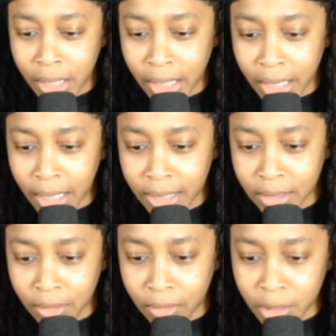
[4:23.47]
Uh,
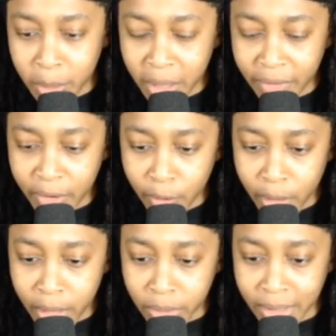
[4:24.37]
so his PFF
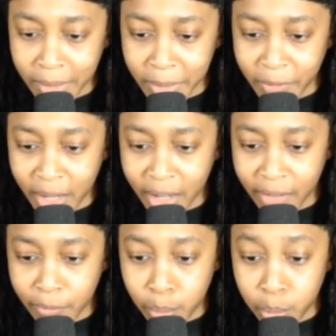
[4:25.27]
grade was seventy
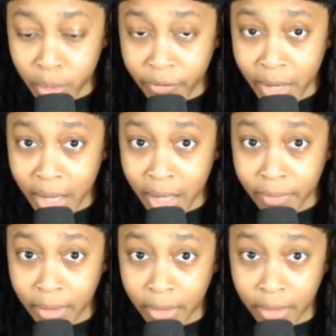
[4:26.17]
five point
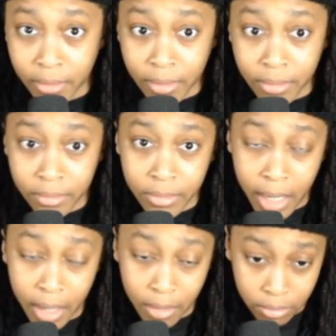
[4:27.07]
five, and
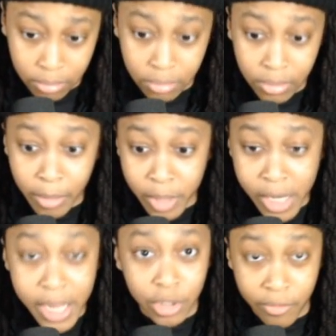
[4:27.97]
now he was
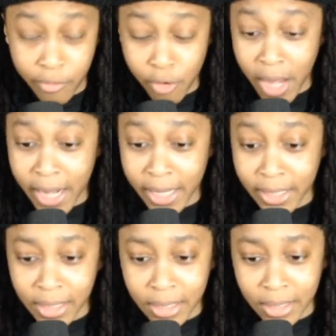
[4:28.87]
injured for a lot of the
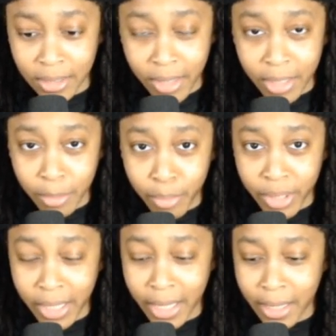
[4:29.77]
season, so that's a
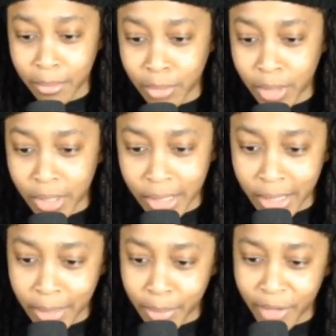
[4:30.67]
pretty damn good
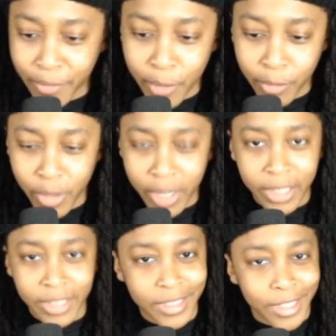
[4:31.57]
uh, PFF
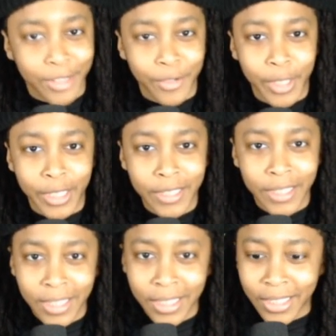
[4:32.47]
grade considering
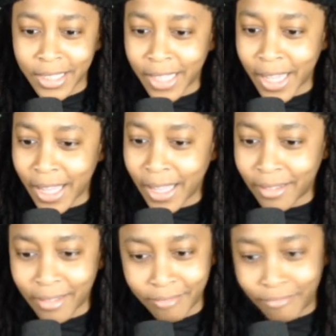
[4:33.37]

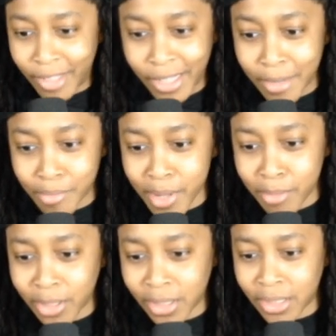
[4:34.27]
that he didn't play
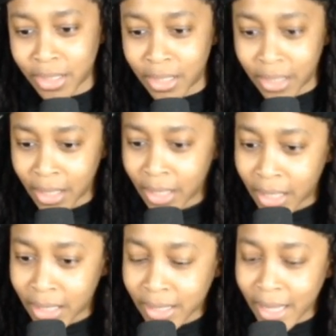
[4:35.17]
much this year.
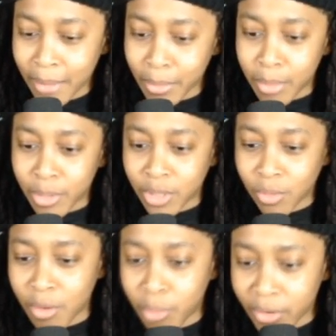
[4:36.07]
And his cap number is
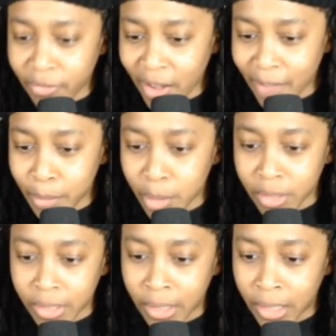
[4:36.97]
12.5
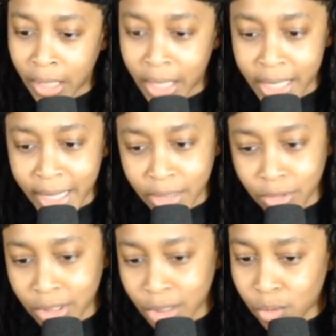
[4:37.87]
million. Uh, he had
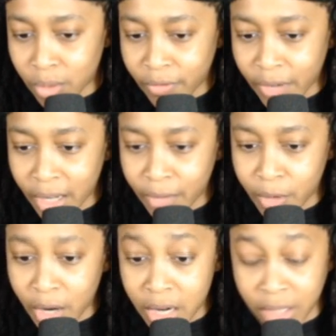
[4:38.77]
225
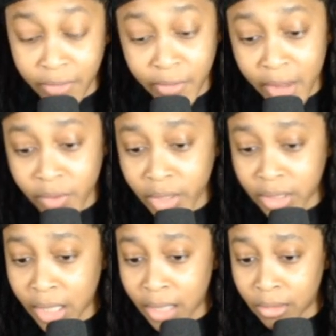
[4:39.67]
yards and five
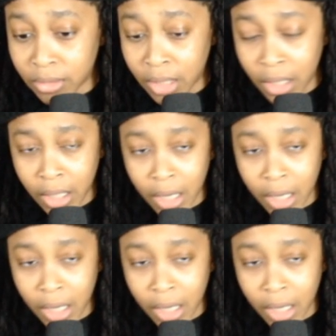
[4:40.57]
touchdowns.